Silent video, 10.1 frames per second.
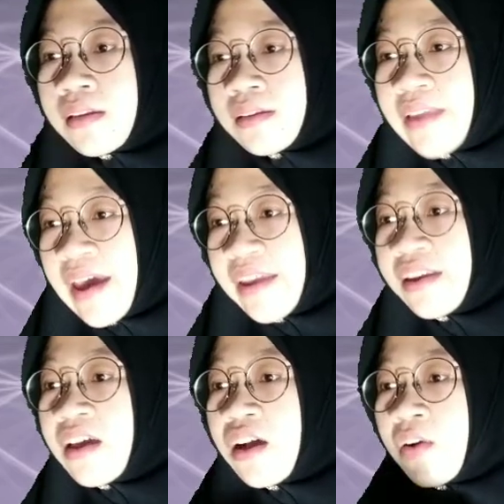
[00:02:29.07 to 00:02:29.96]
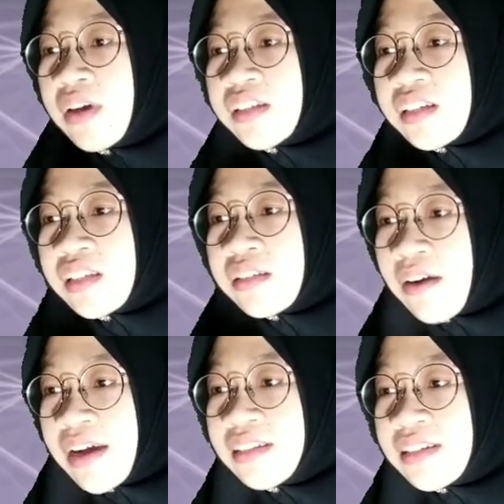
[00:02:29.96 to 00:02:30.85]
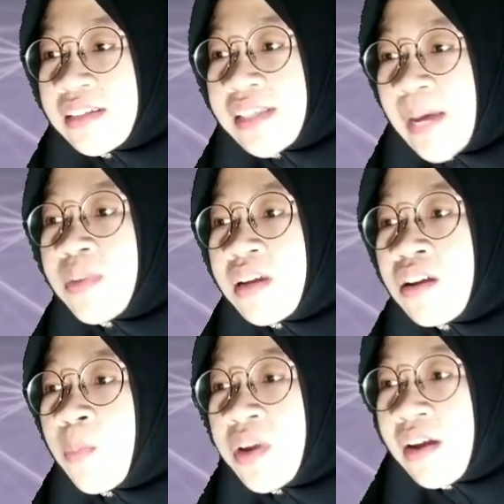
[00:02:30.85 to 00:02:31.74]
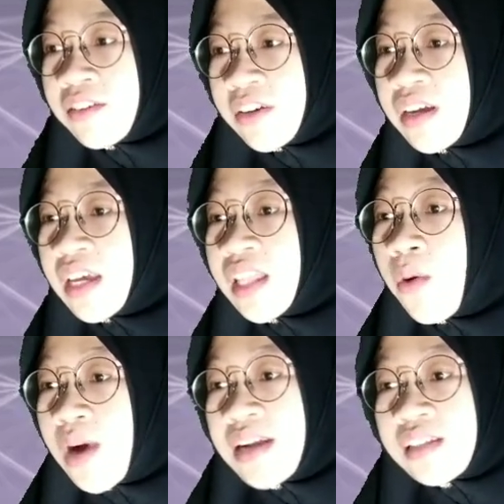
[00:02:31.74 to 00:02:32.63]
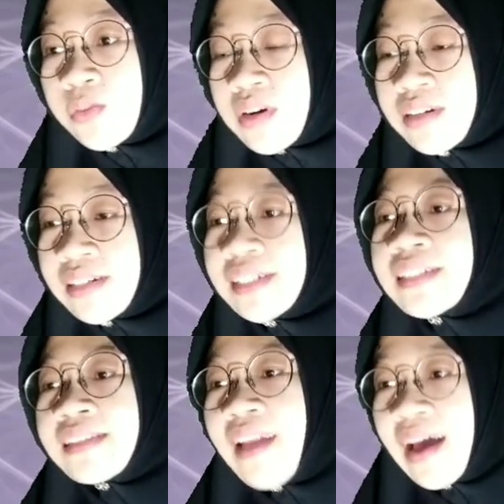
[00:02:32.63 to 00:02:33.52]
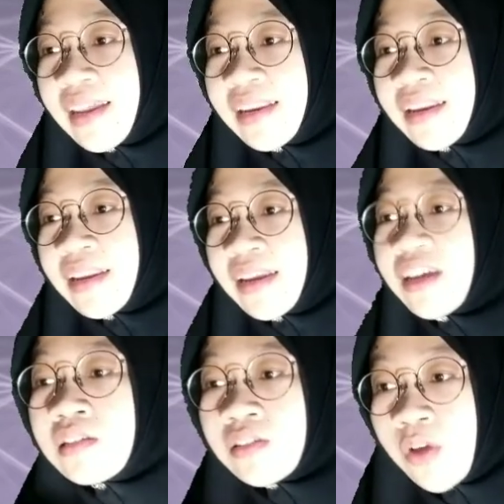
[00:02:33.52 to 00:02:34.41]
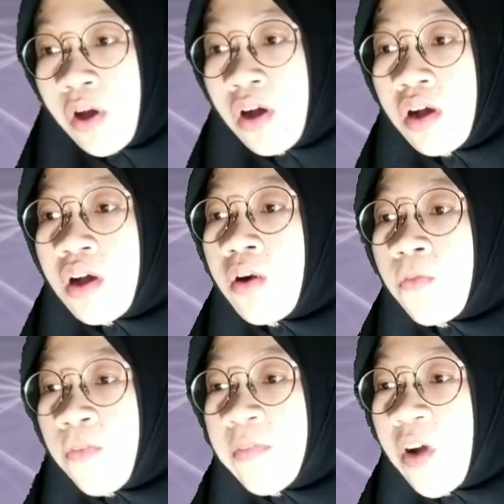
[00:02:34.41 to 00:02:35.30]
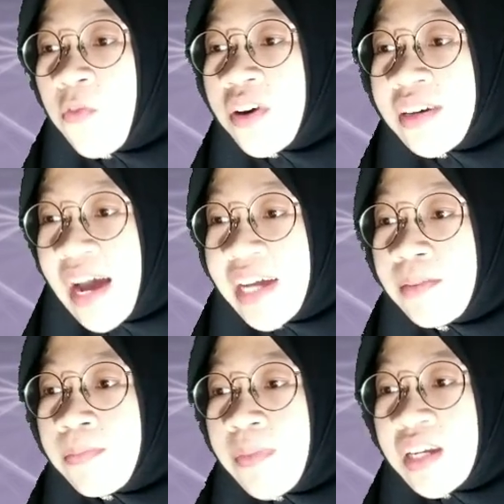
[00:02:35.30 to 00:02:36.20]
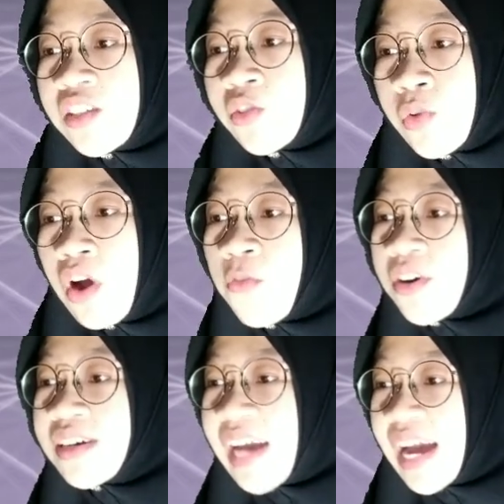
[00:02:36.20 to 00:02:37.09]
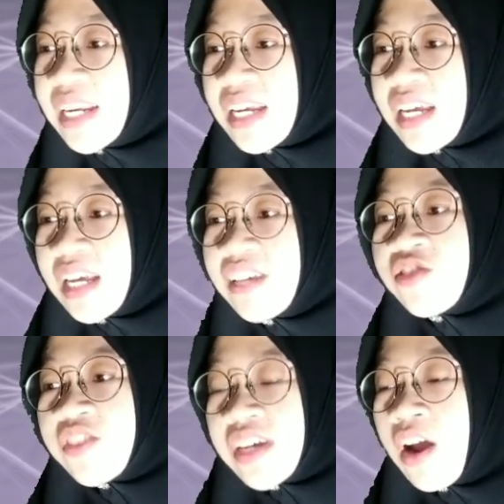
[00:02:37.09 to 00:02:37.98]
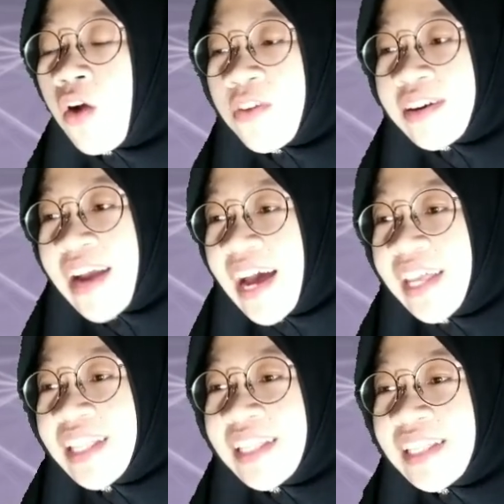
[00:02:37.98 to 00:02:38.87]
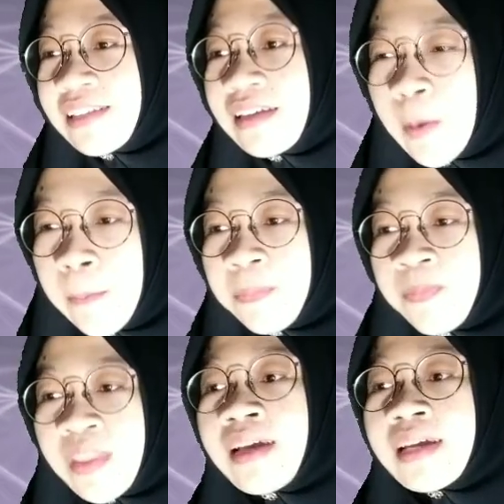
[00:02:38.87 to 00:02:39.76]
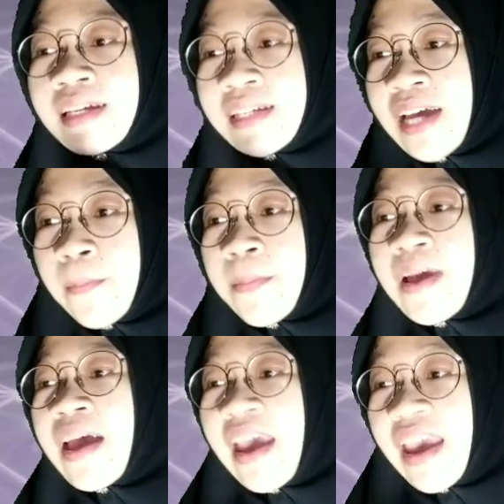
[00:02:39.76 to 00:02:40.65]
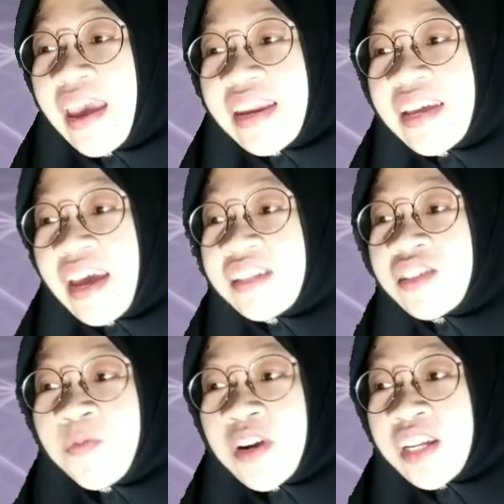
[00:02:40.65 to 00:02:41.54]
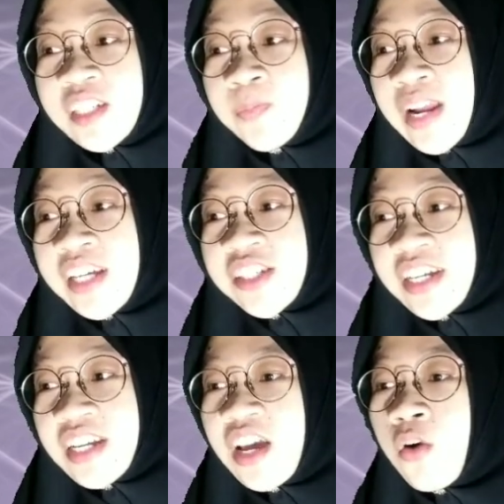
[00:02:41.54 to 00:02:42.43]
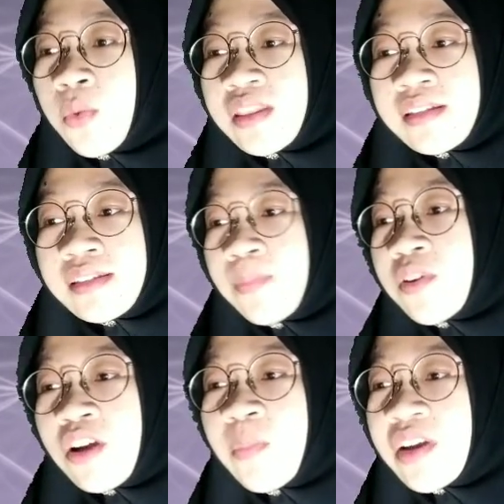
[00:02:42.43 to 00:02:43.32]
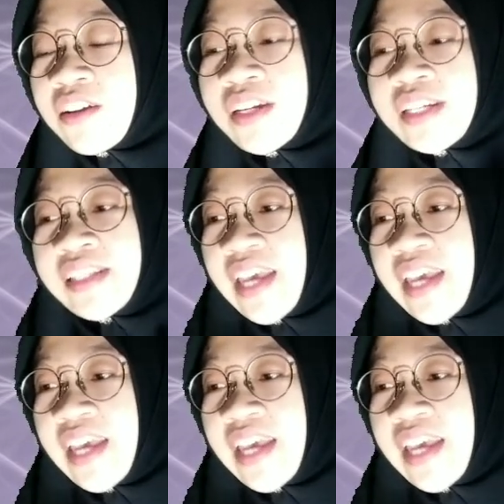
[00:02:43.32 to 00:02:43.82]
Then, we just write the same denominator in our answer, 9. So, 5 over 9 minus 2 over 9 is 3 over 9. Yep, adding and subtracting fraction with the same denominator is